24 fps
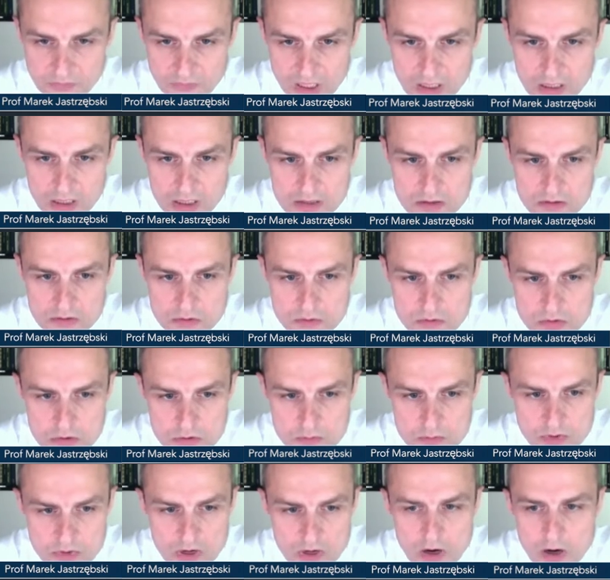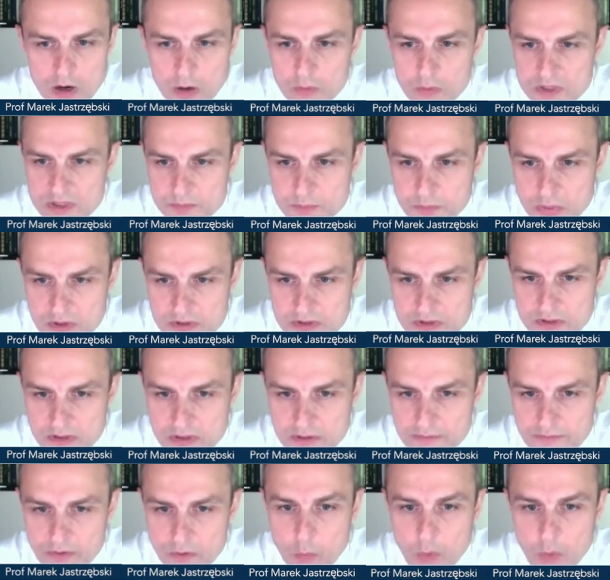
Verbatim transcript: Lead 2 should be always positive,